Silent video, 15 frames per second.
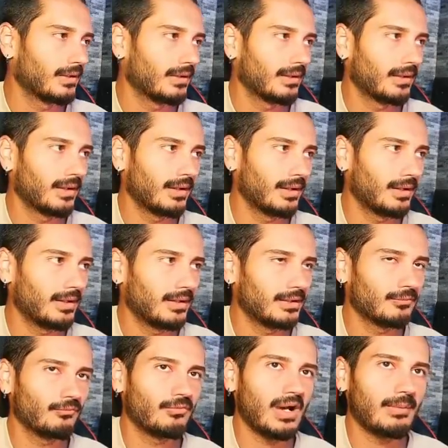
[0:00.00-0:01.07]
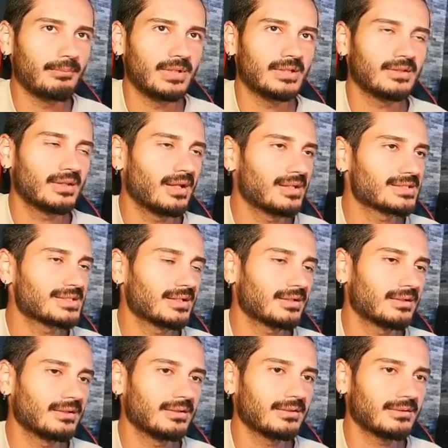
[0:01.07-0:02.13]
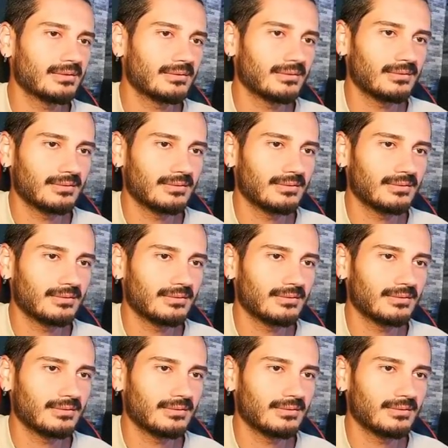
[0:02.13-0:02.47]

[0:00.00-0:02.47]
And 1 minute 10 seconds.